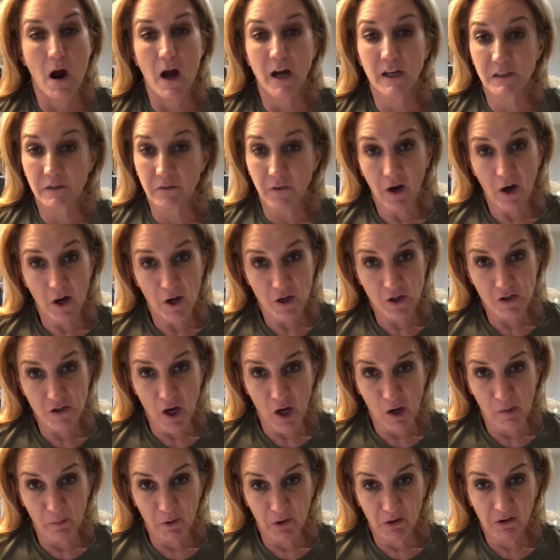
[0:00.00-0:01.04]
As far as
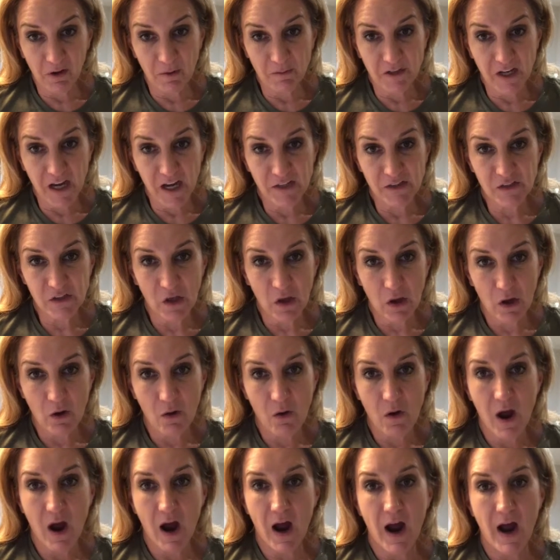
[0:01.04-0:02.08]
our book club chats
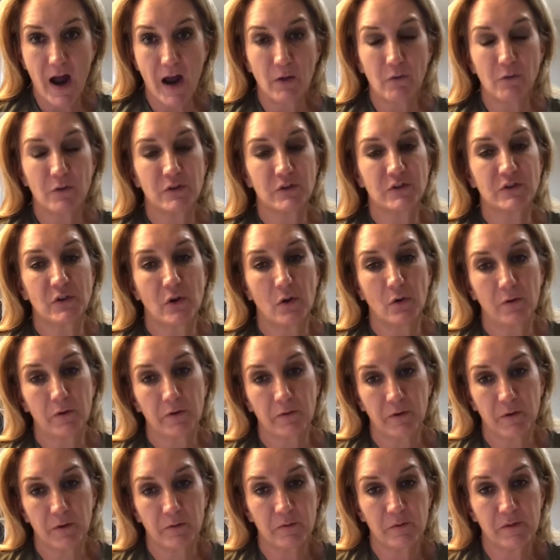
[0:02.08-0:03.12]
go, I was so
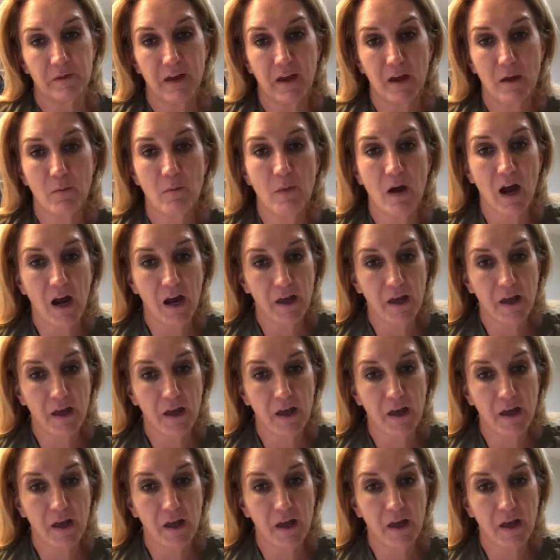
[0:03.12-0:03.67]
thrilled with them.